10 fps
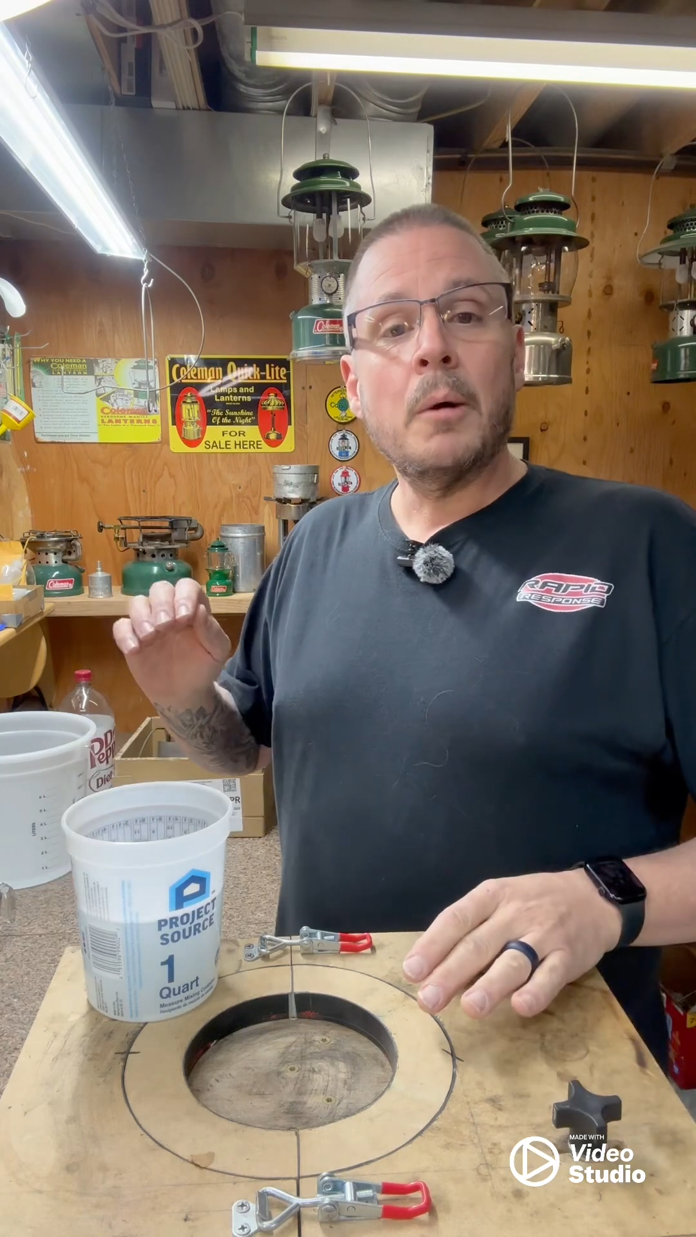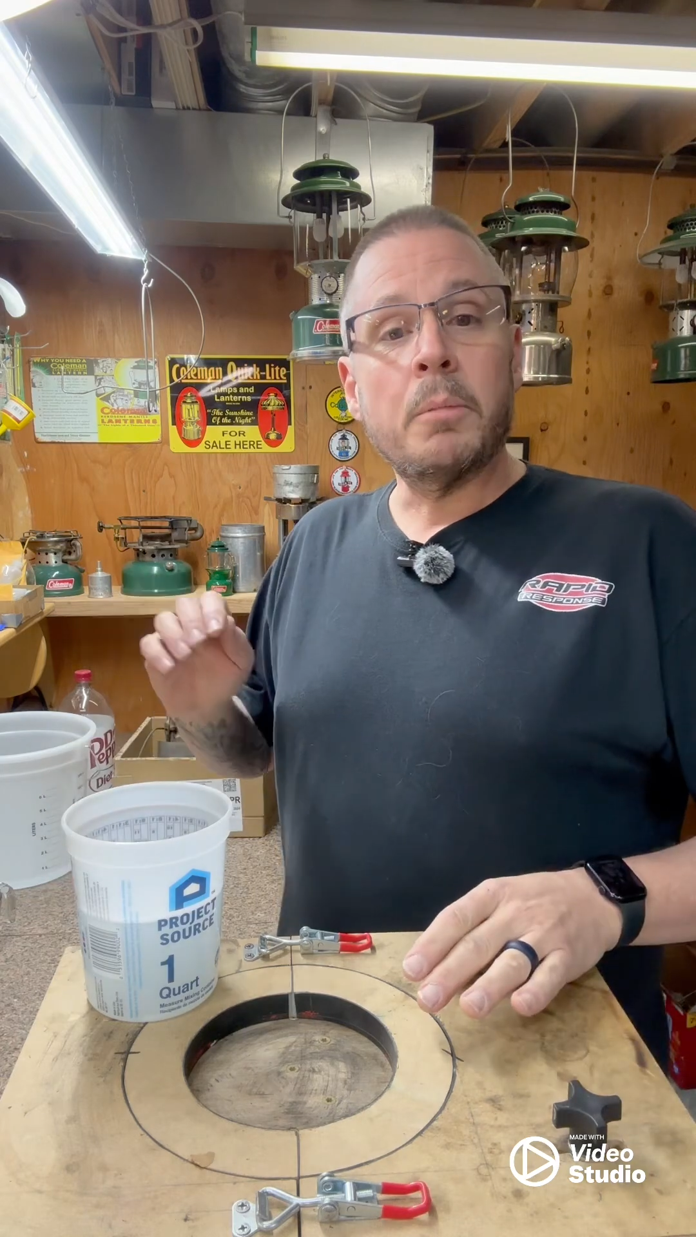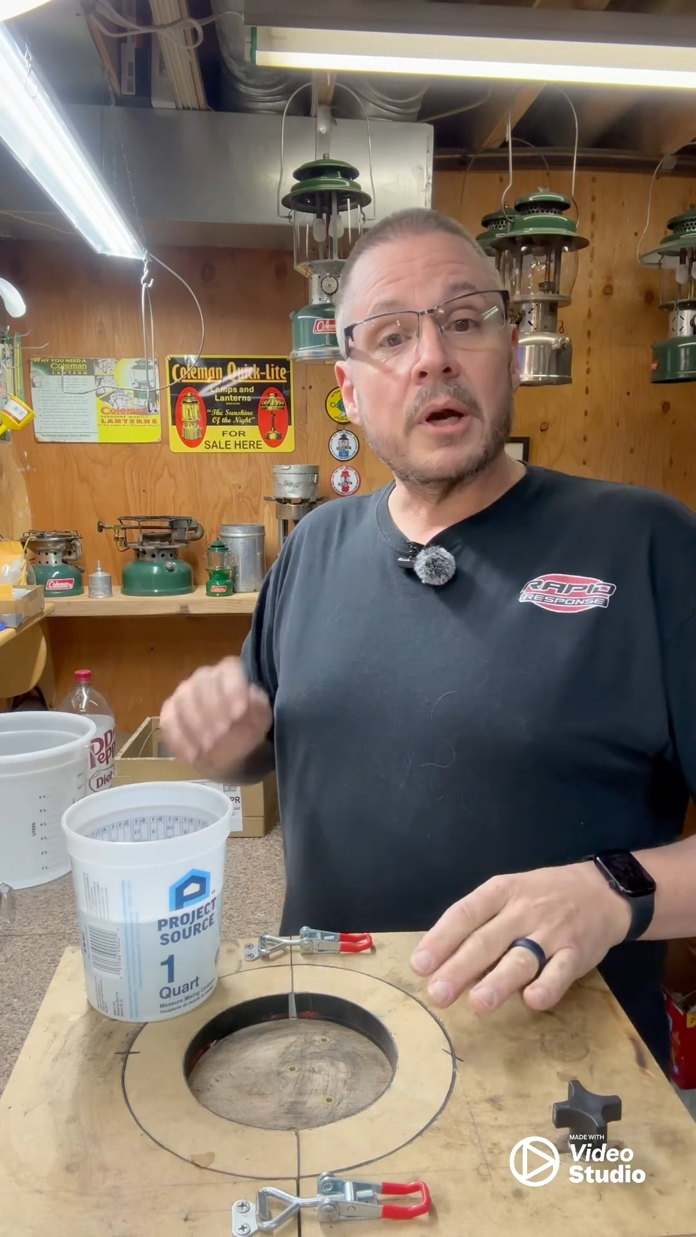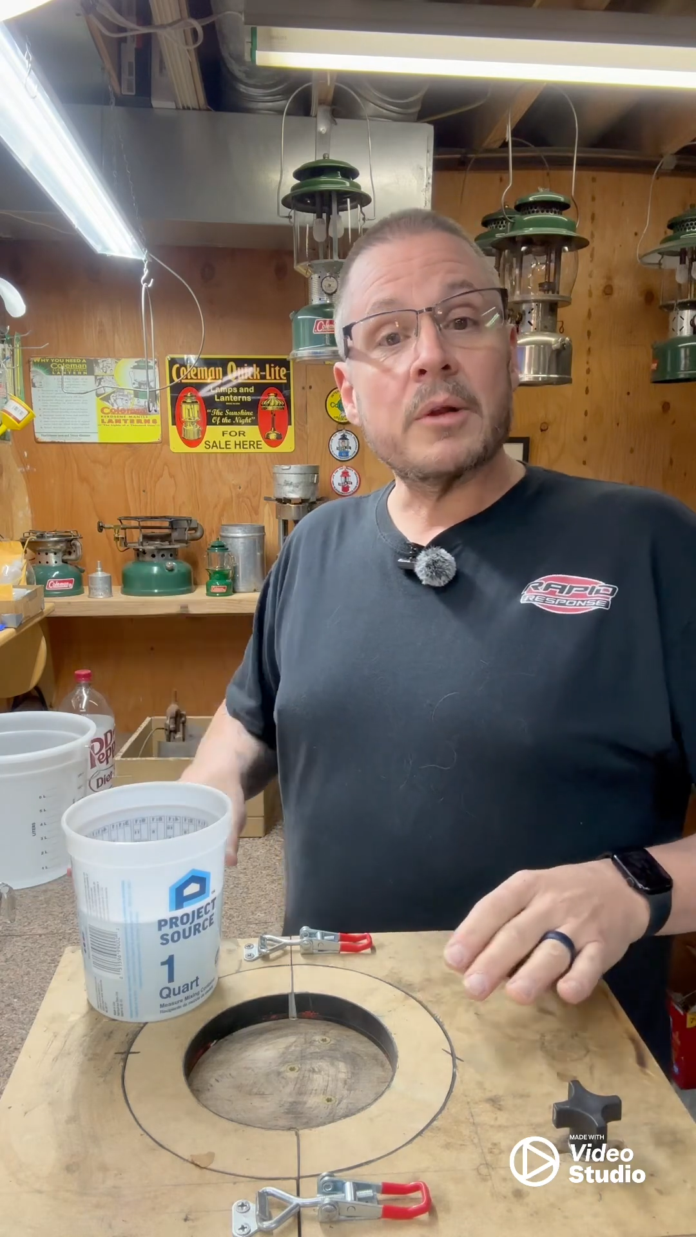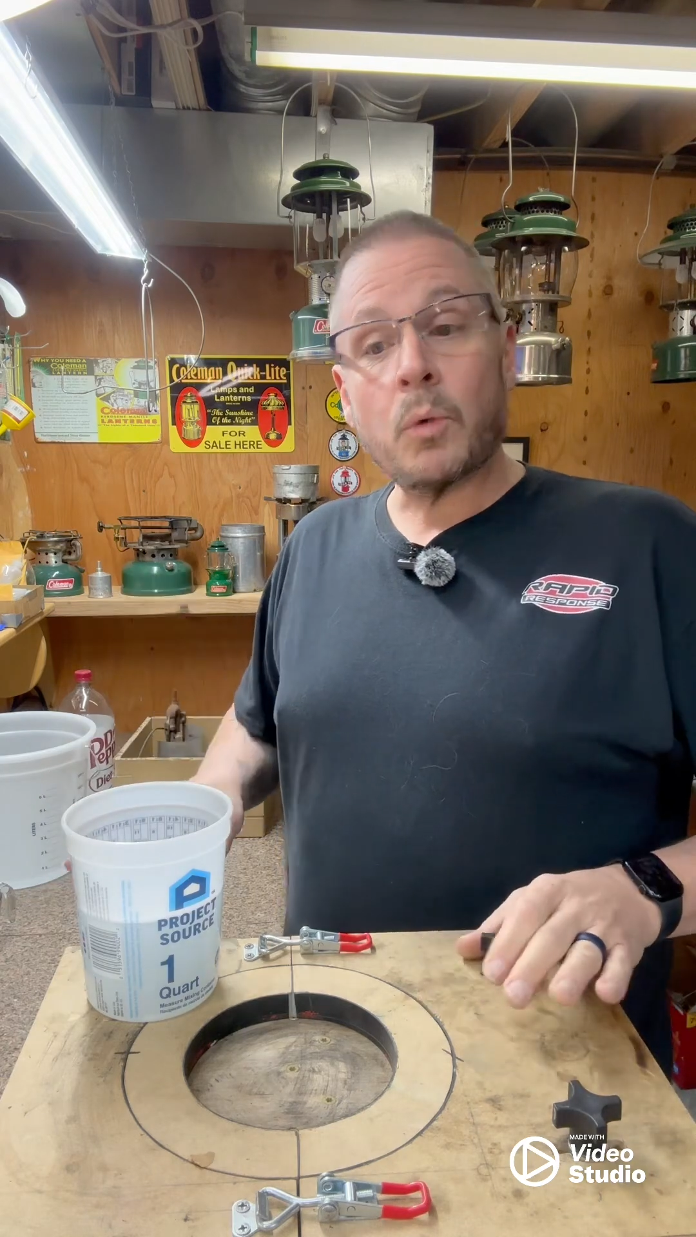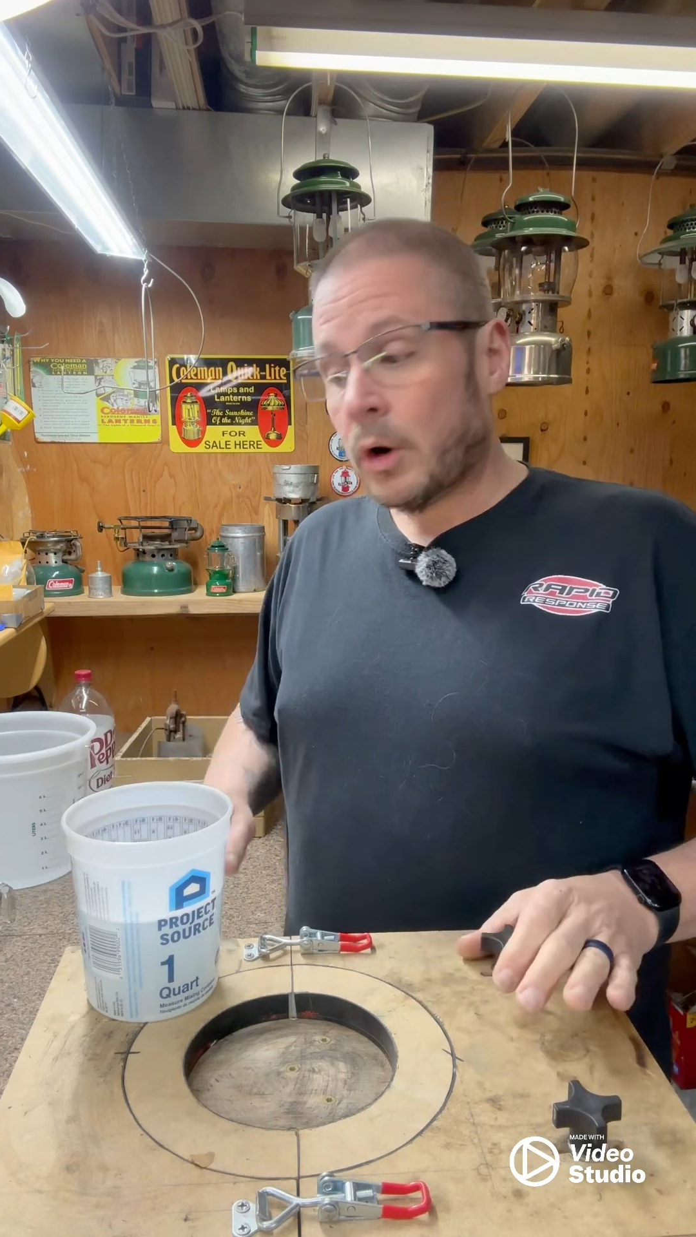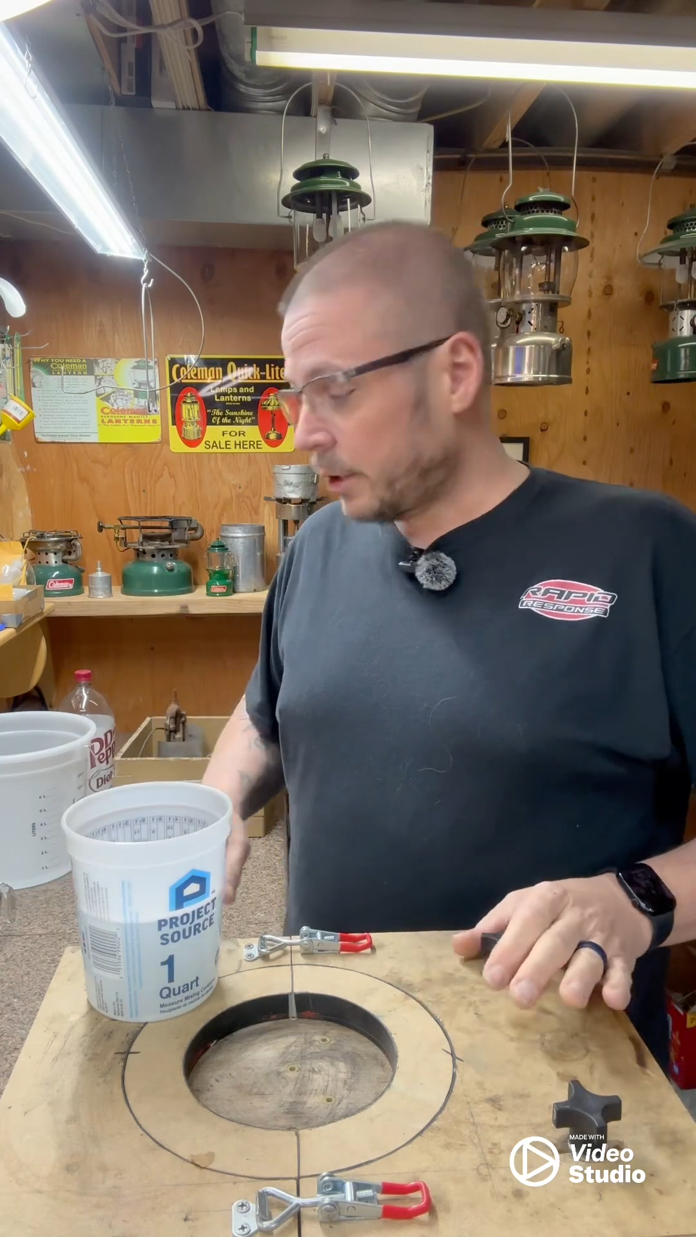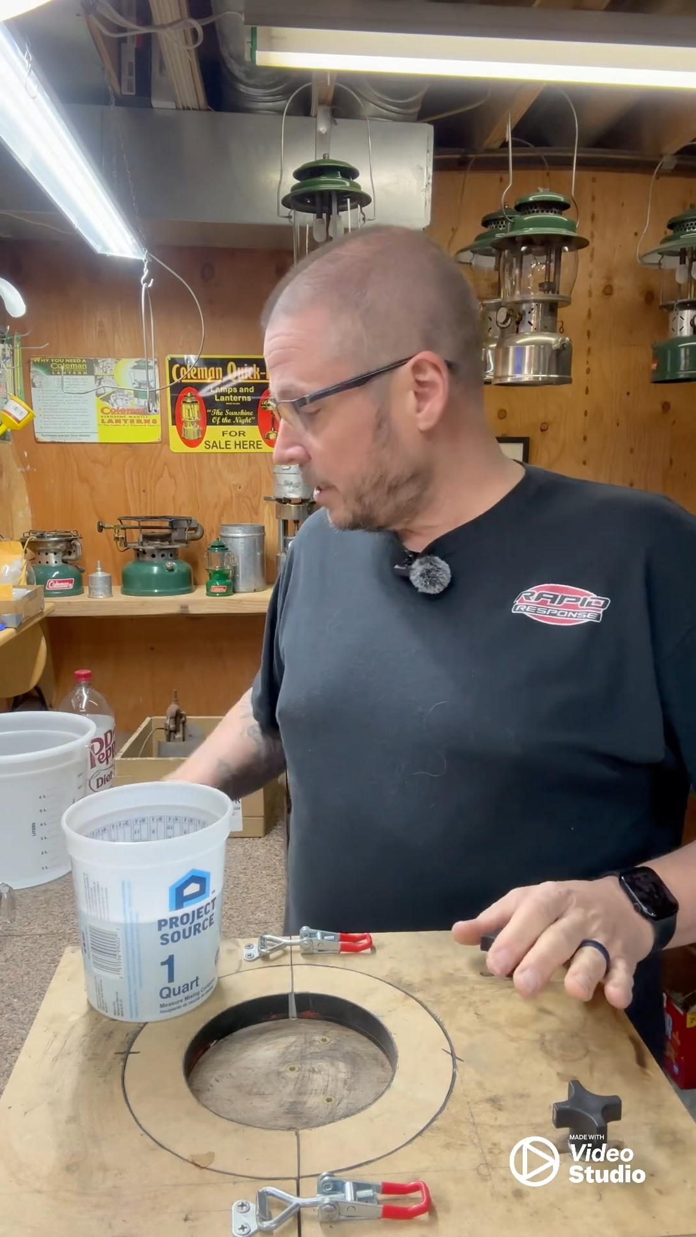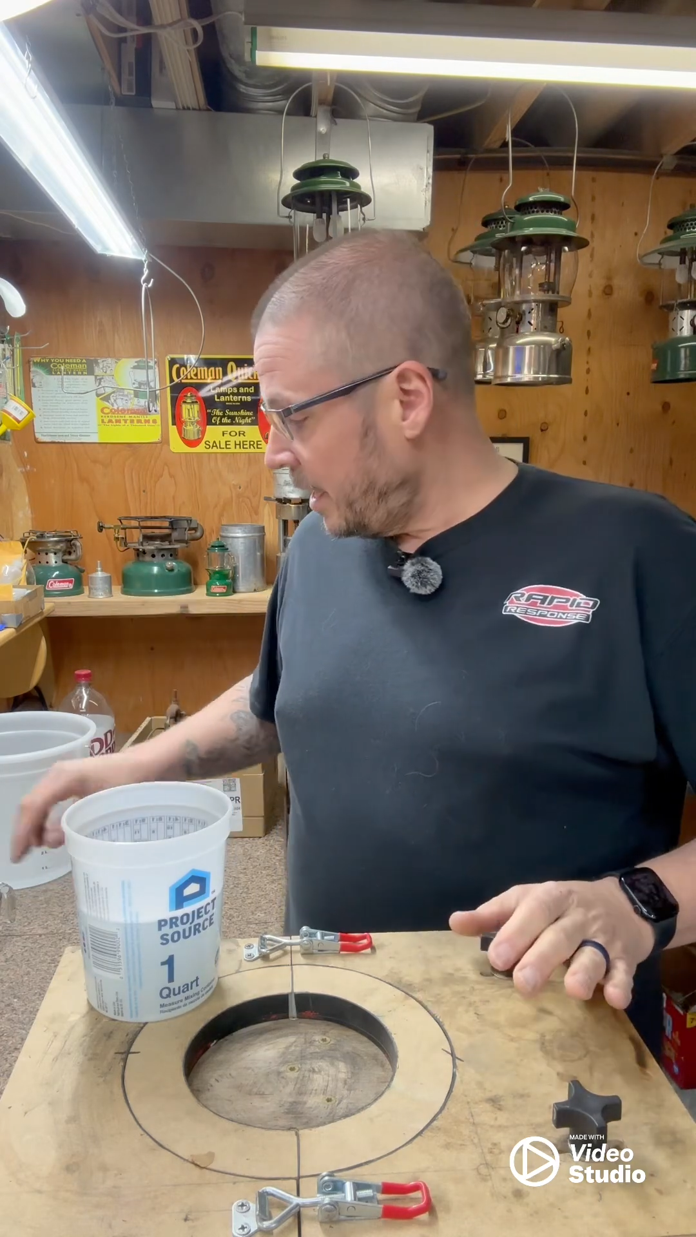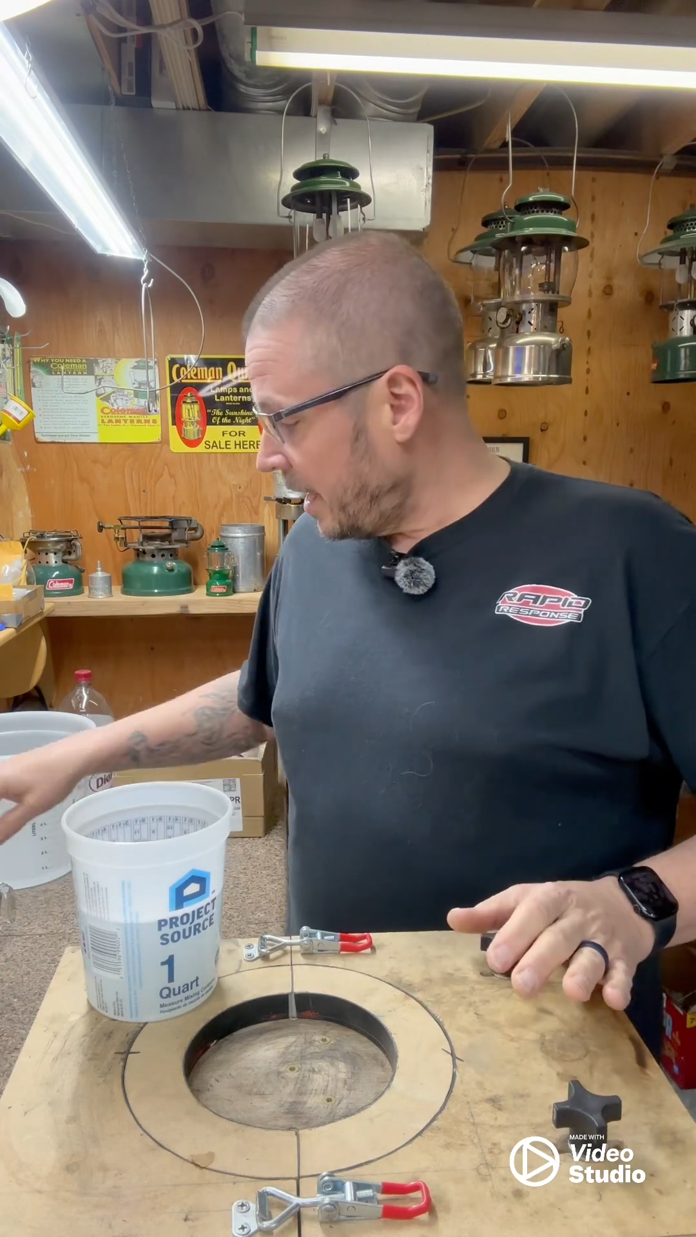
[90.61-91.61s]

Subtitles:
but it worked.